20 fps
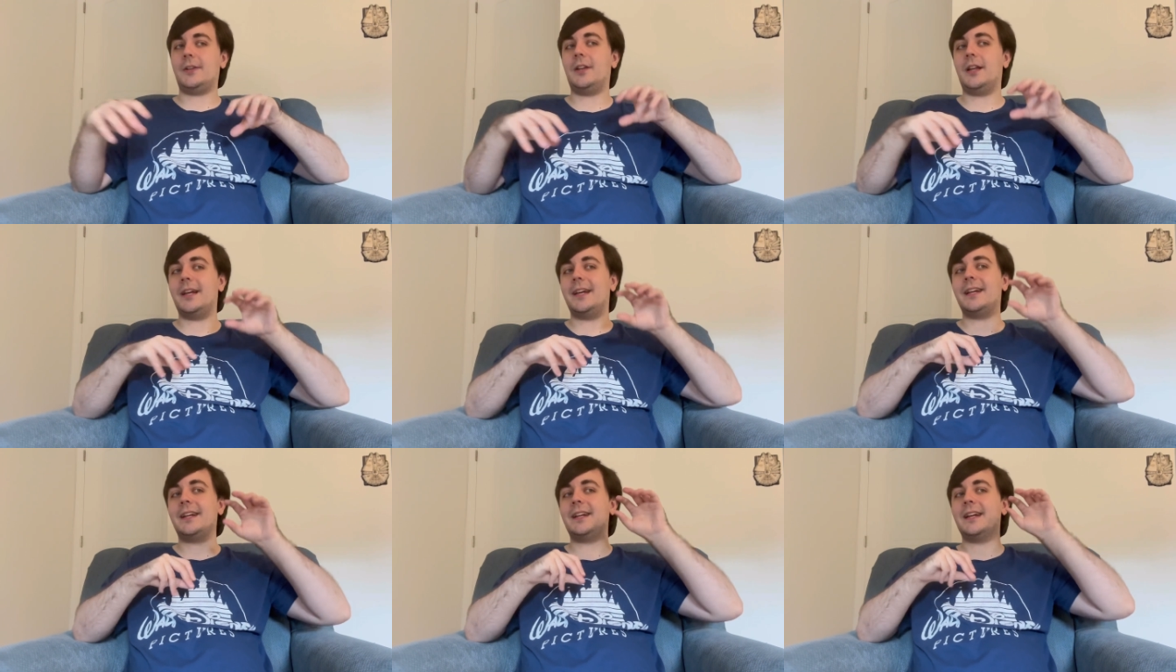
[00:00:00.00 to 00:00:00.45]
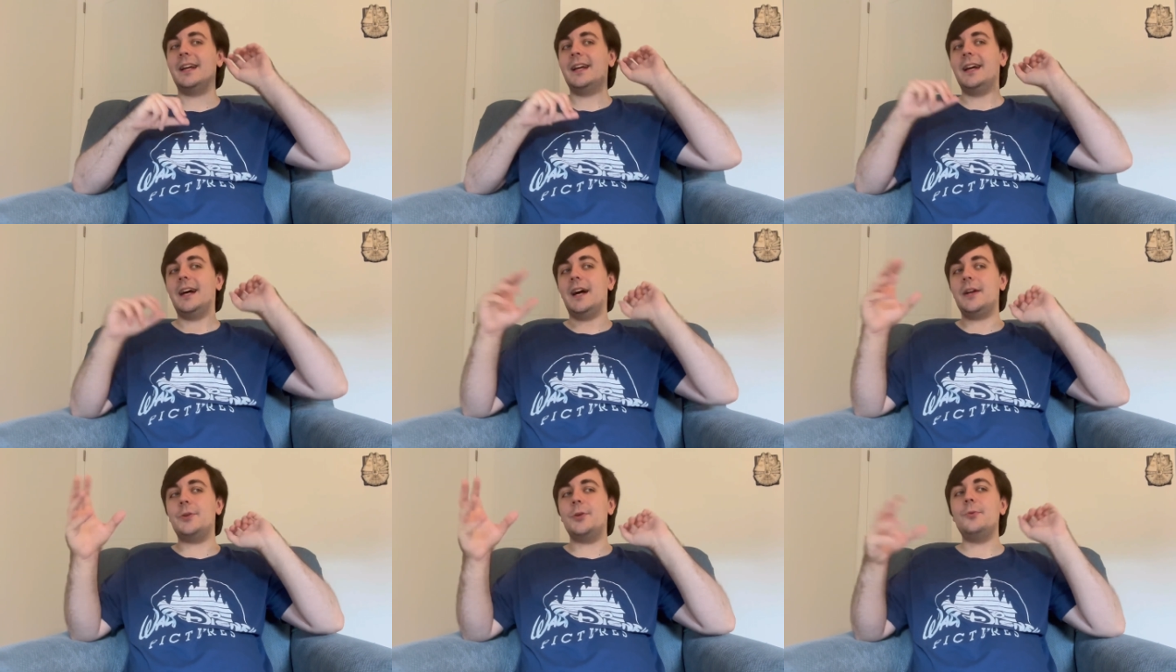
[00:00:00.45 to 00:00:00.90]
Like
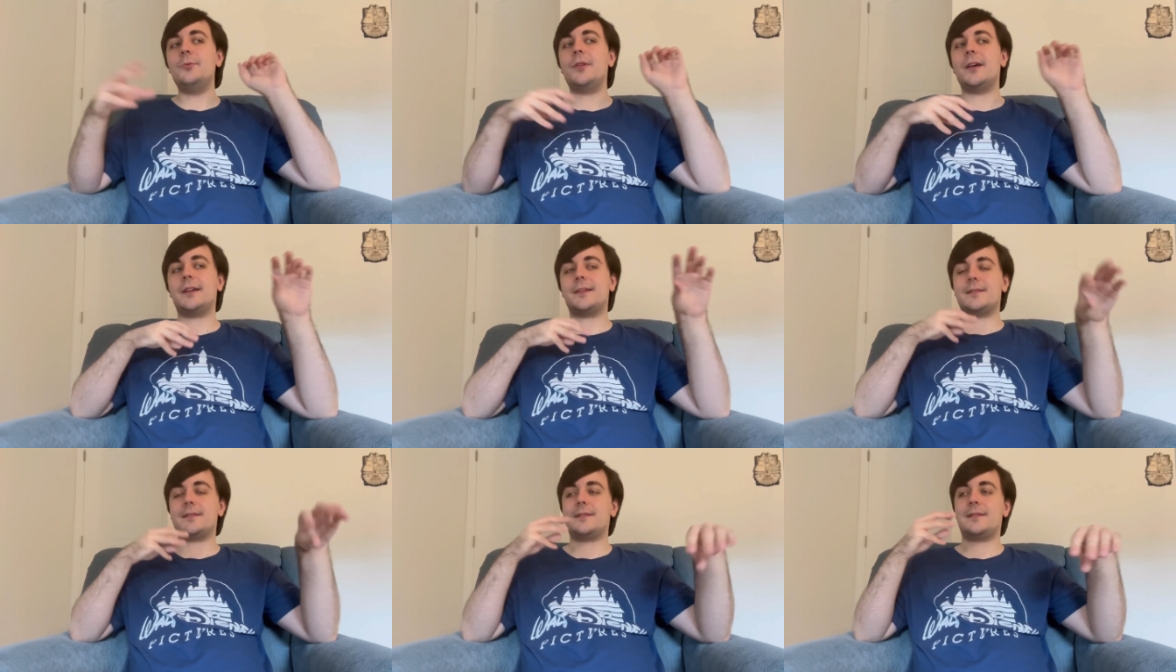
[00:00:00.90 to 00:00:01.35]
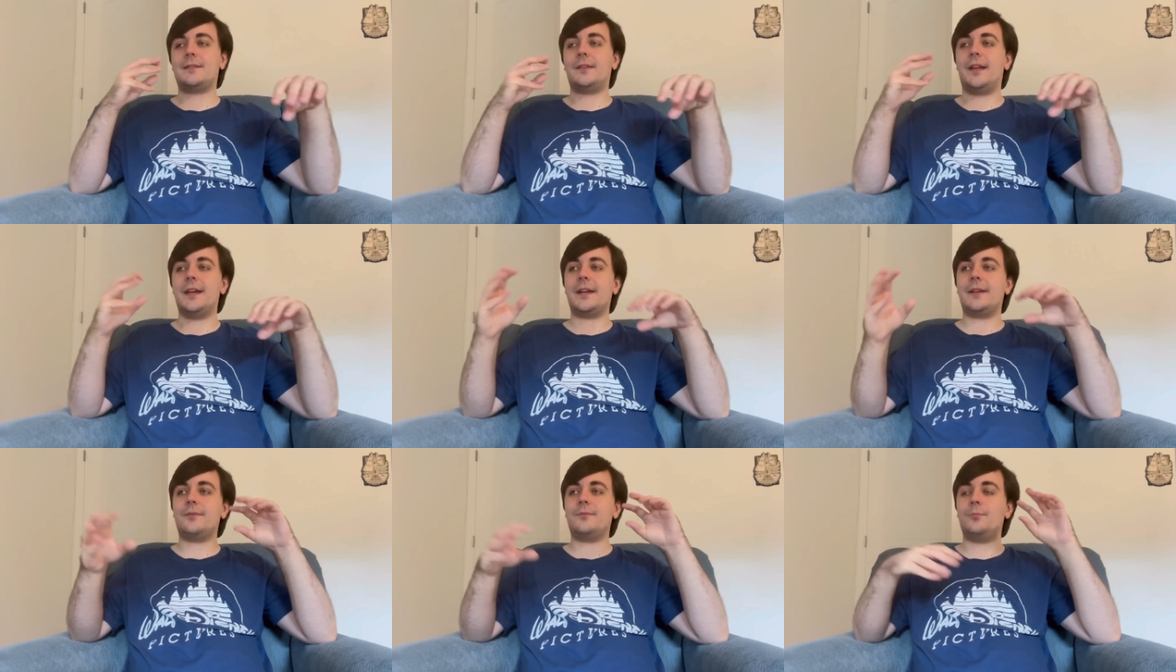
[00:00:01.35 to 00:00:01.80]
I knew that
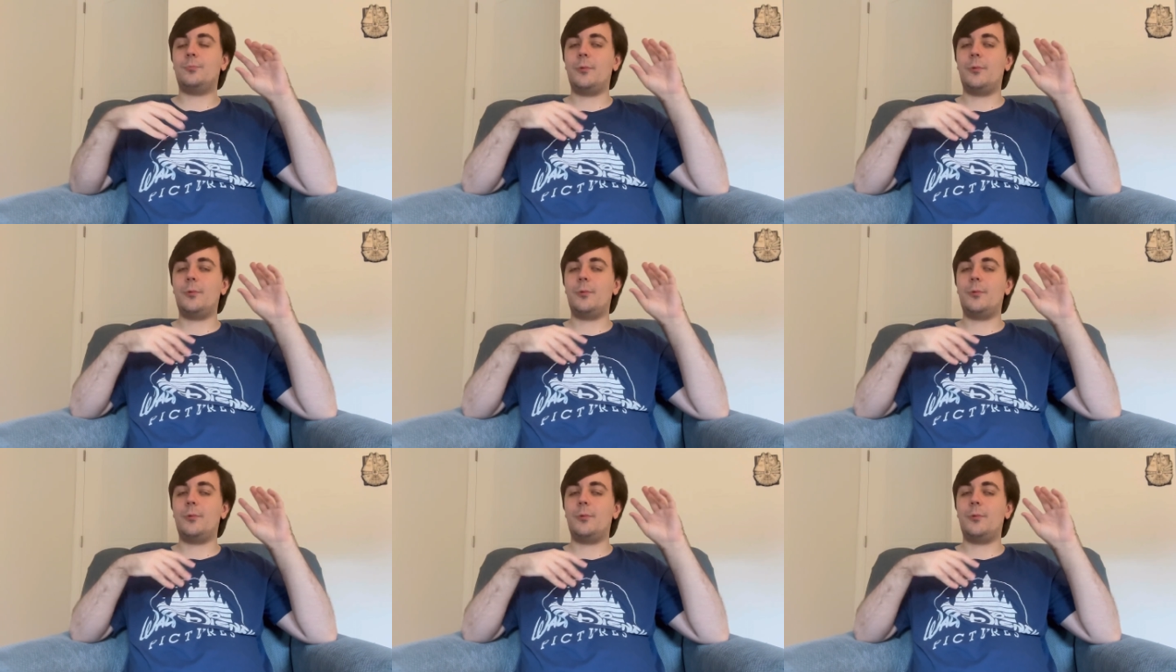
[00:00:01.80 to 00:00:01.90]
like